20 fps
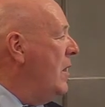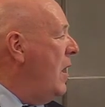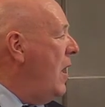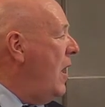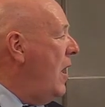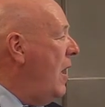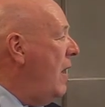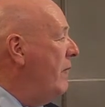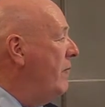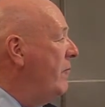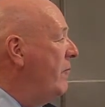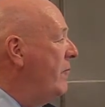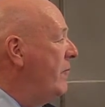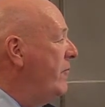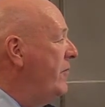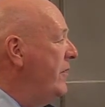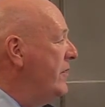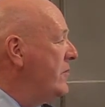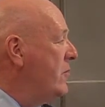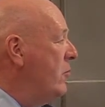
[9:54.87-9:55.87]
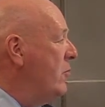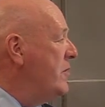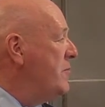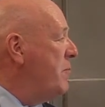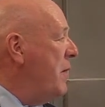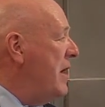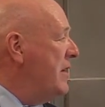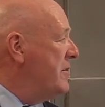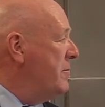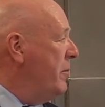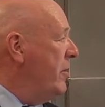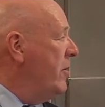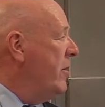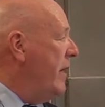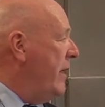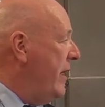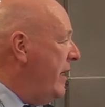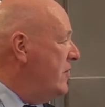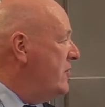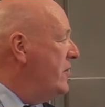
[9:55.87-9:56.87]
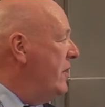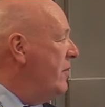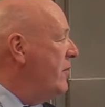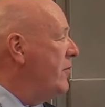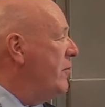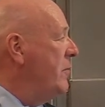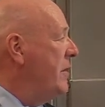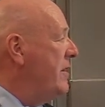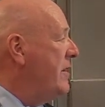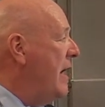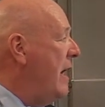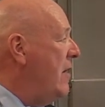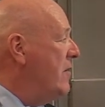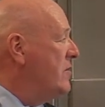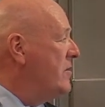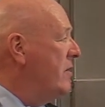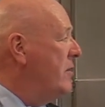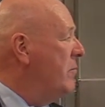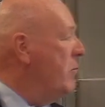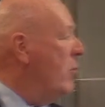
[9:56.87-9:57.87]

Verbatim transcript: Uh, fiscal responsibility, again, shifts from the towns to the